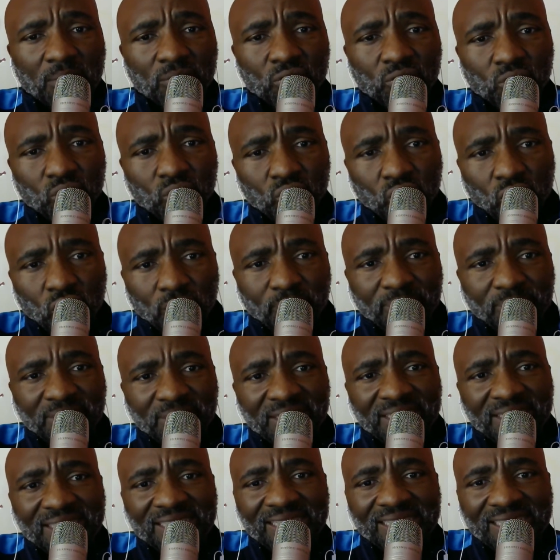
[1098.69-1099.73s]
should not
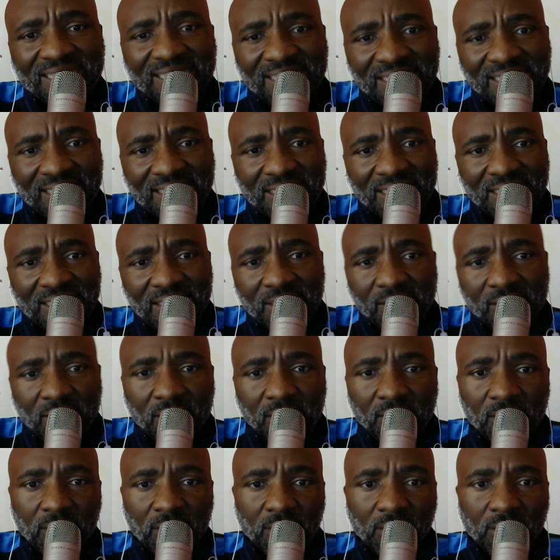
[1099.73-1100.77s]
be seen,
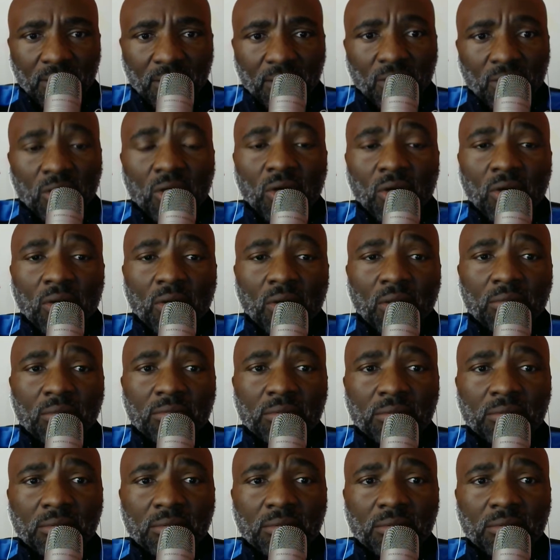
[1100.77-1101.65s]
you know,